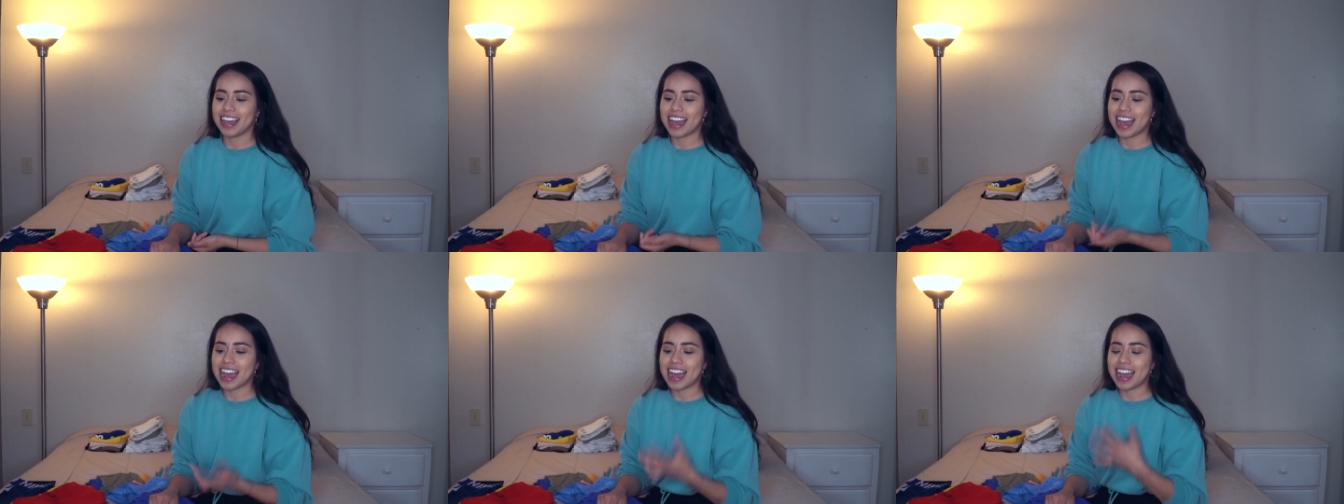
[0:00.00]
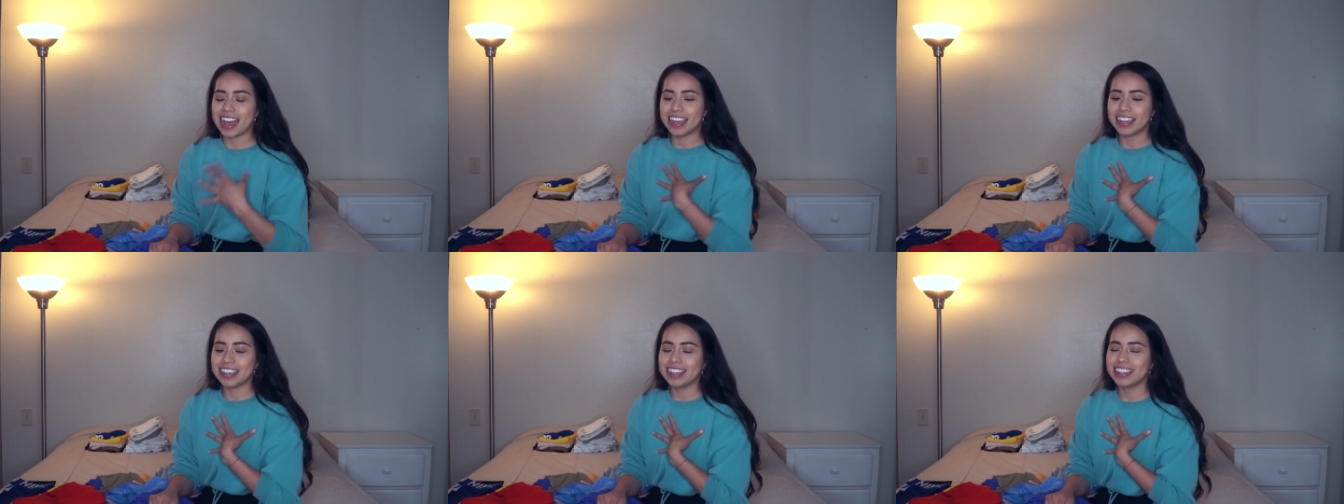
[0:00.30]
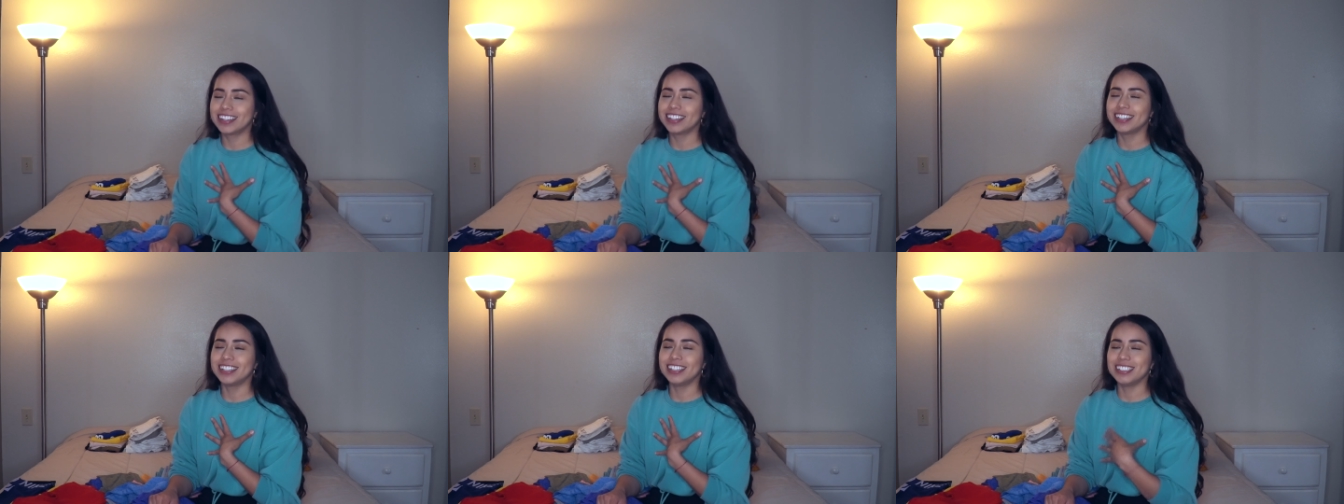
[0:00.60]
I
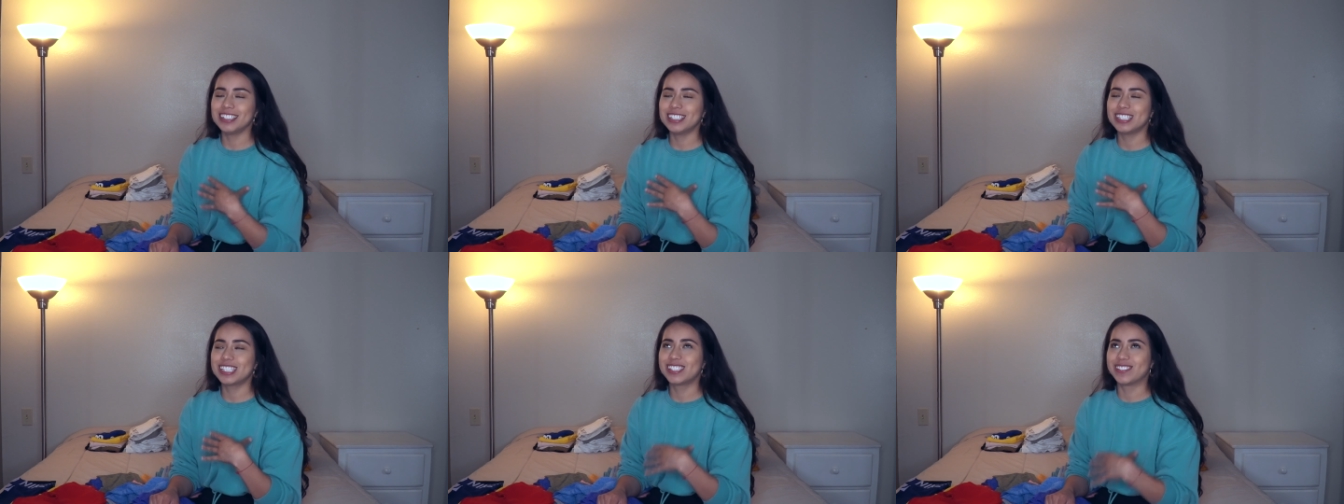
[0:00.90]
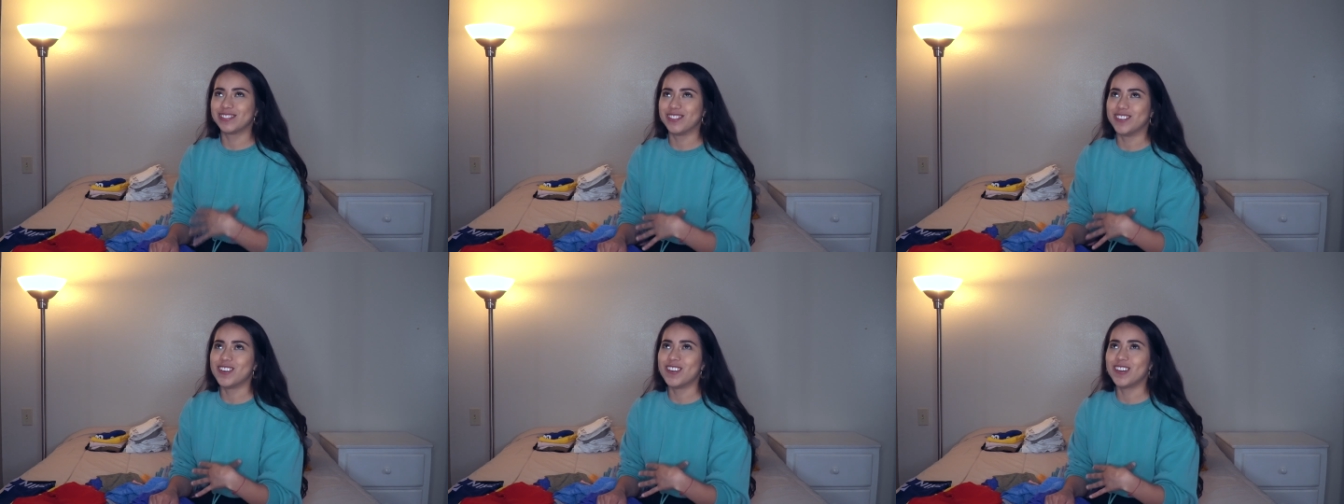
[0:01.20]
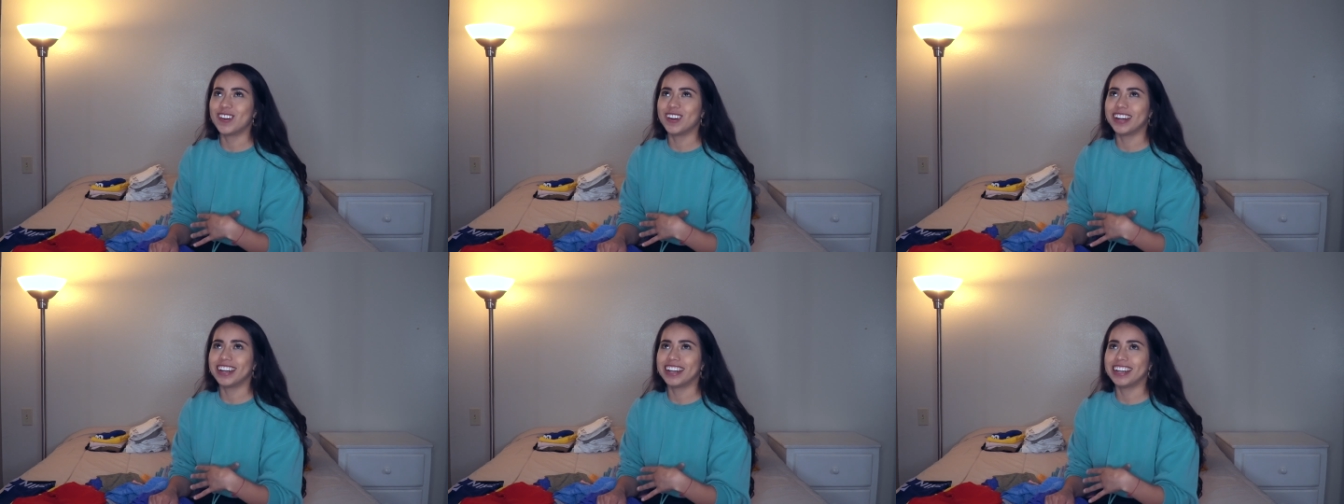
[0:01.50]
could have
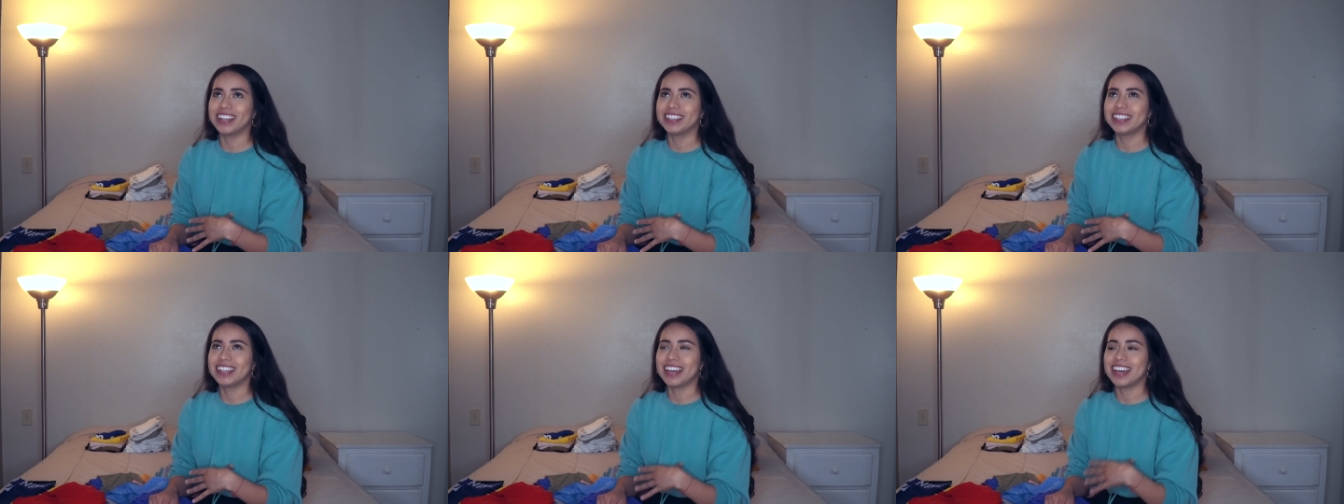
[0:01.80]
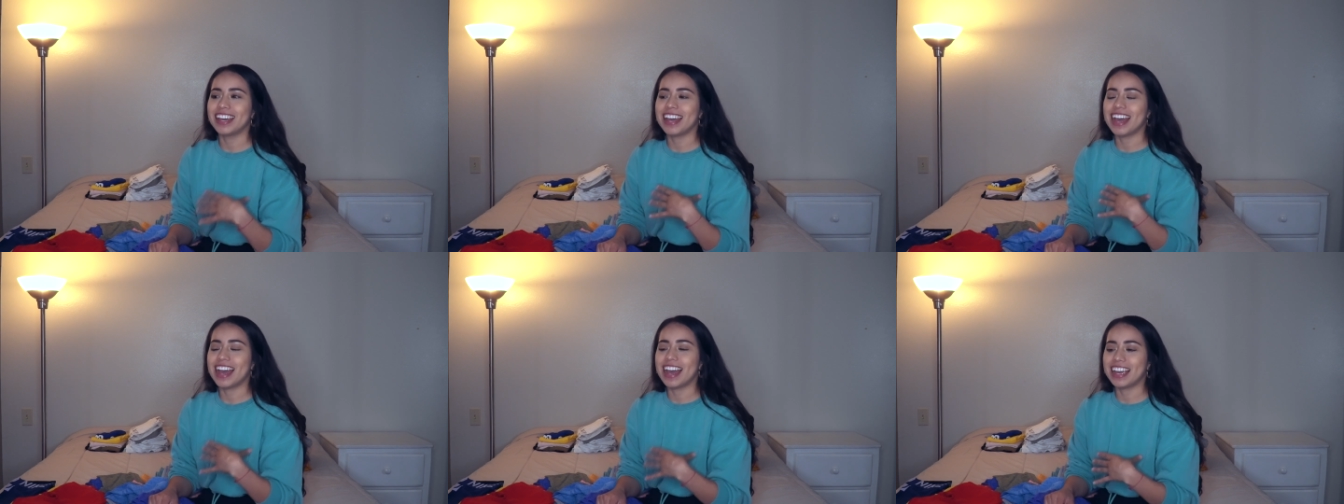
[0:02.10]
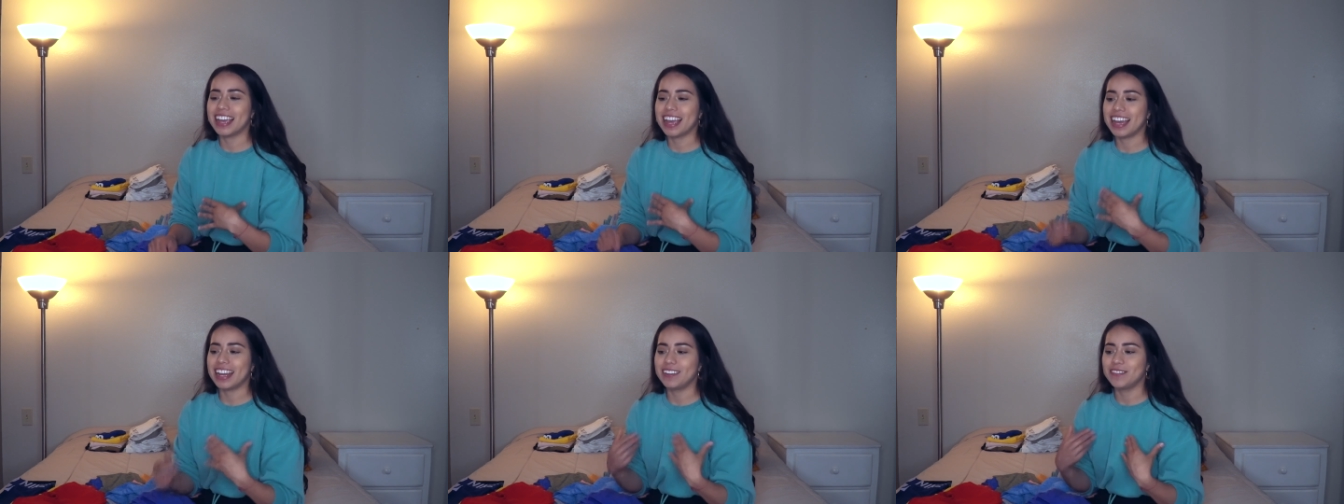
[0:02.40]
sworn that I
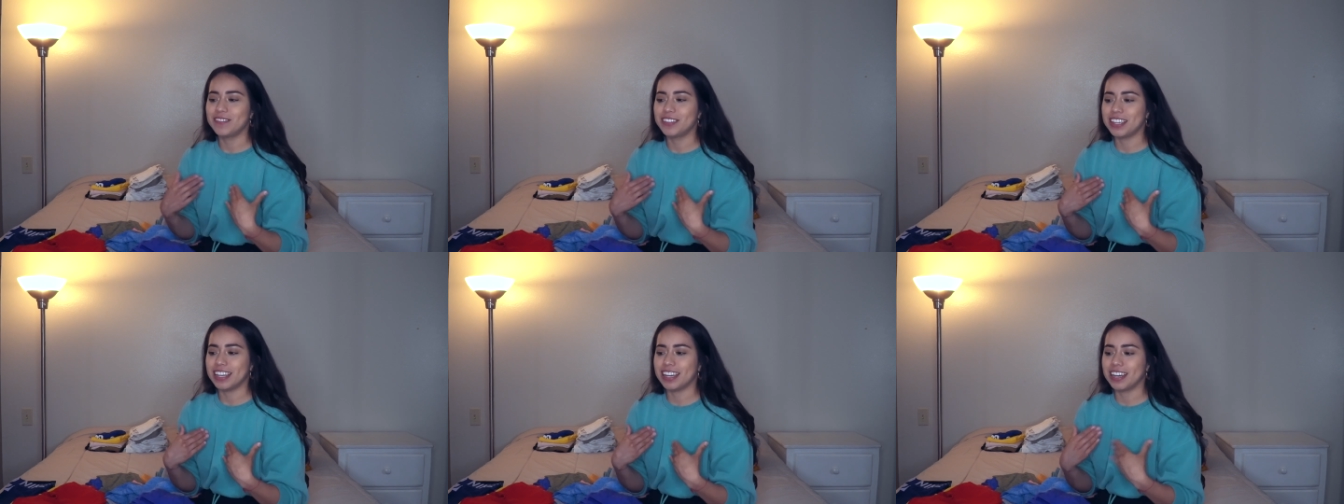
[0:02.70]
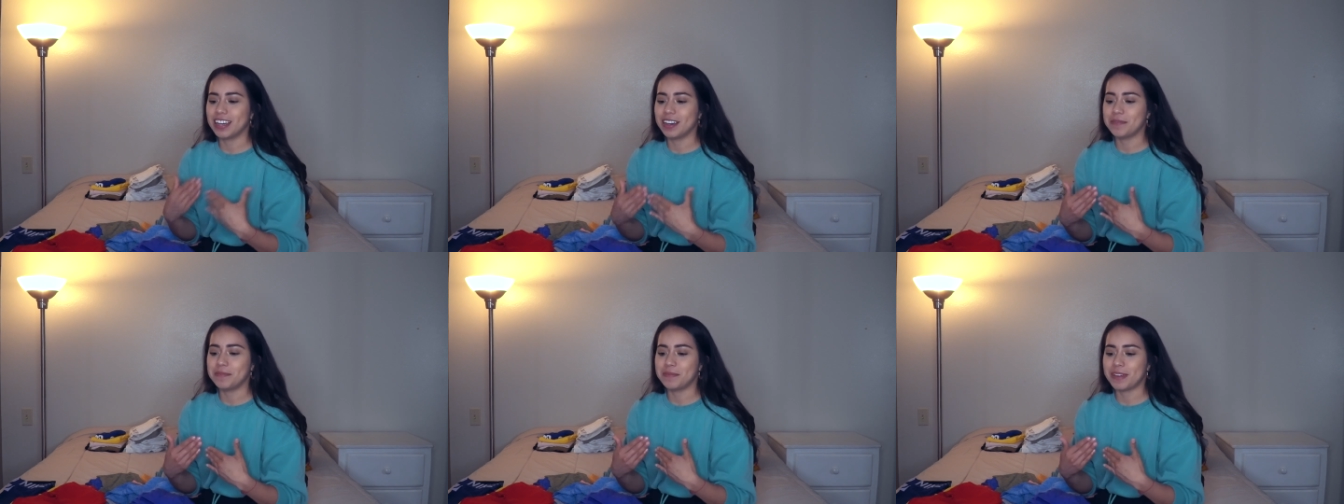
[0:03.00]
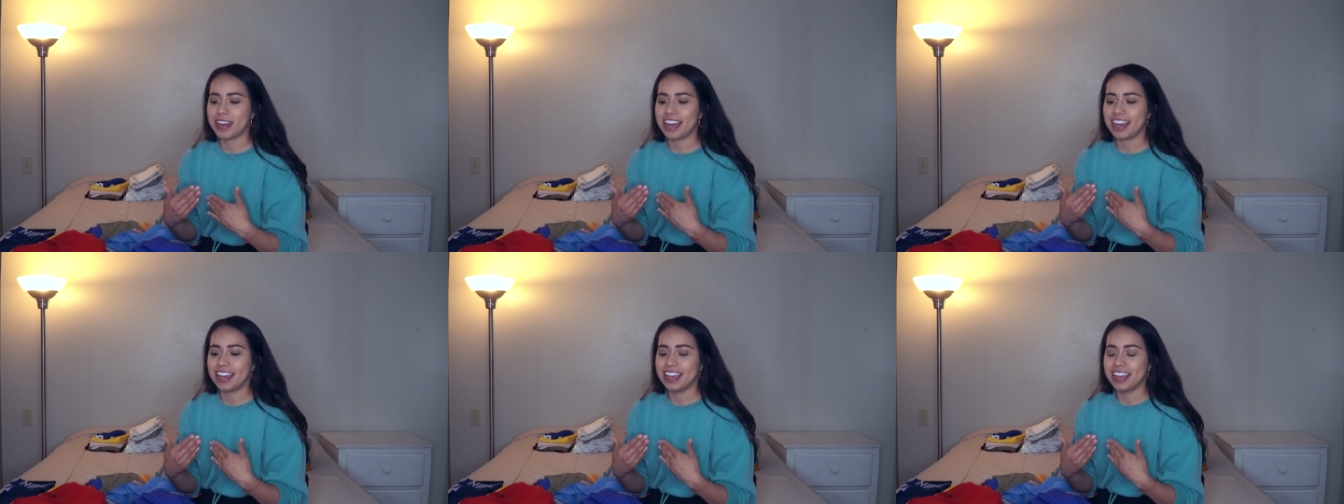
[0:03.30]
had to be up
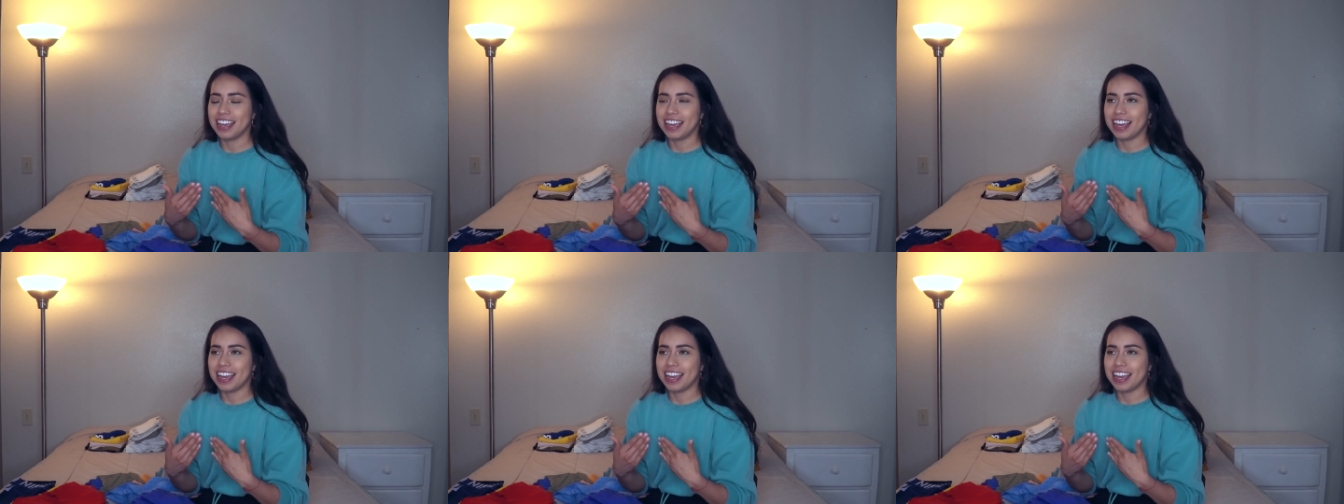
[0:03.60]
at